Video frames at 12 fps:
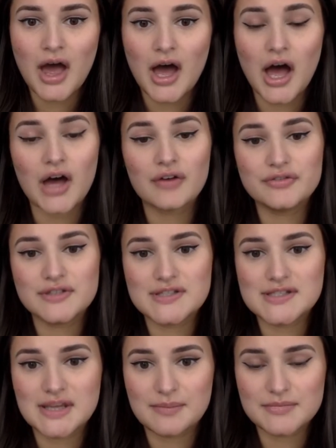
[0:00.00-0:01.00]
After
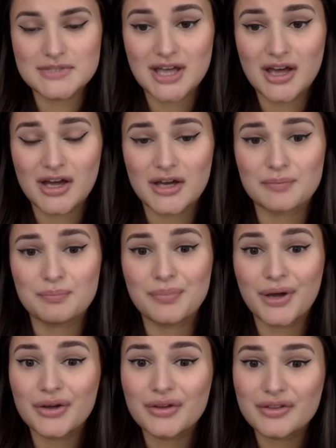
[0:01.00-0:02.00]
some time,
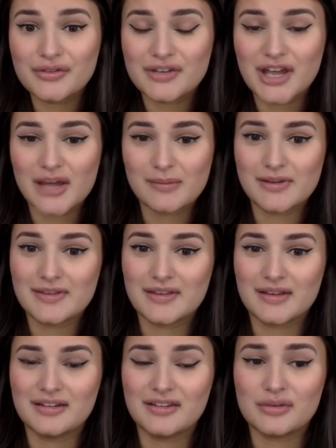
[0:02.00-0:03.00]
both of Naomi's
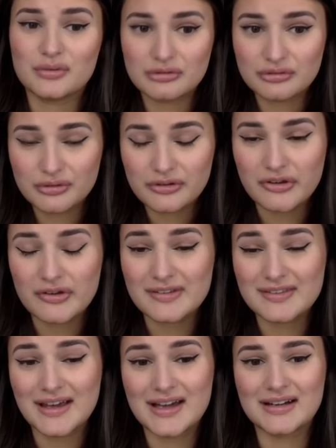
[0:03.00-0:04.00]
sons also
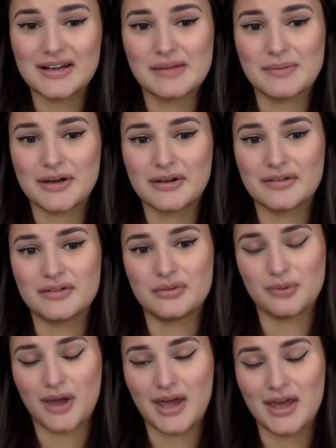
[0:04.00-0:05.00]
sadly passed
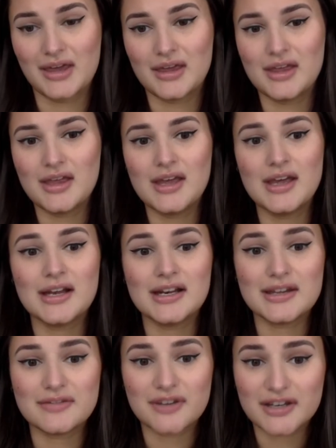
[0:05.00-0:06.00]
away,
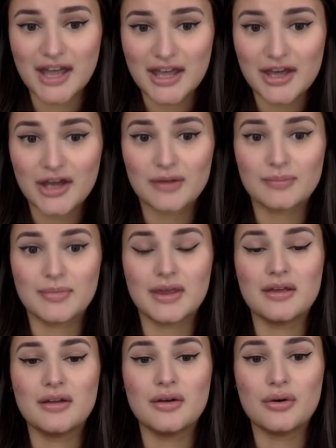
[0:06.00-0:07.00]
leaving
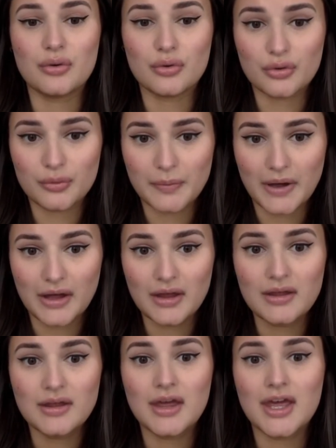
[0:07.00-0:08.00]
Naomi, Orpah,
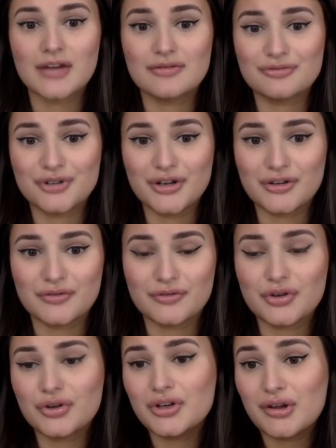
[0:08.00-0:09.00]
and Ruth
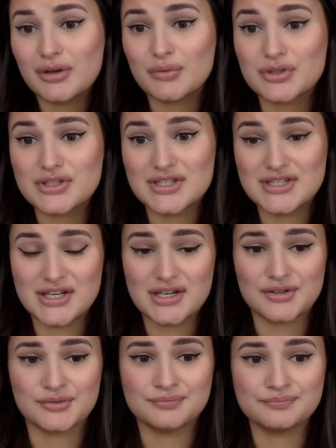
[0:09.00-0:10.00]
not knowing what to do.